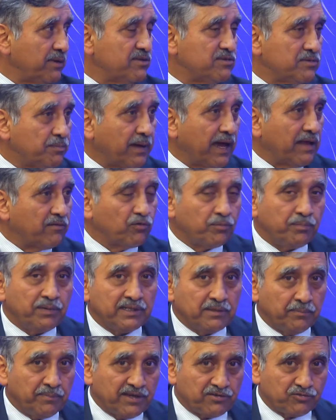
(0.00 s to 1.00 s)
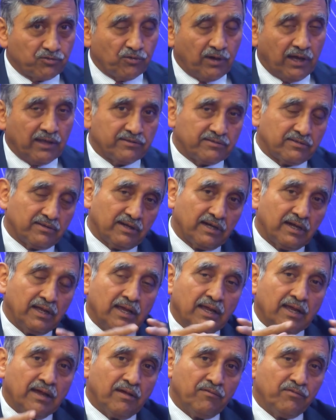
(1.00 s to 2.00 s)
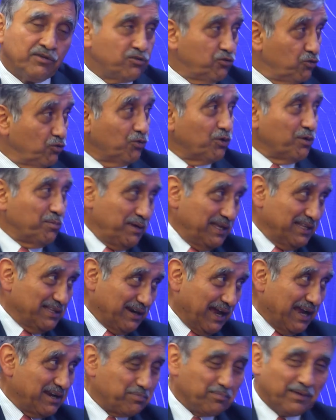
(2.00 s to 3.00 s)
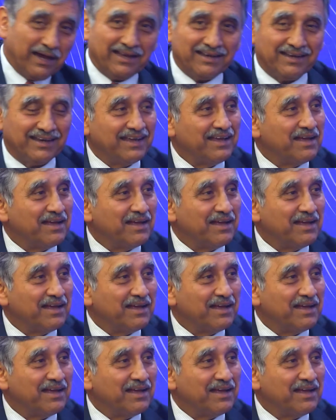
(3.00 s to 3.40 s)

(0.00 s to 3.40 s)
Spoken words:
Japan would be the best to answer, which you would be the right man.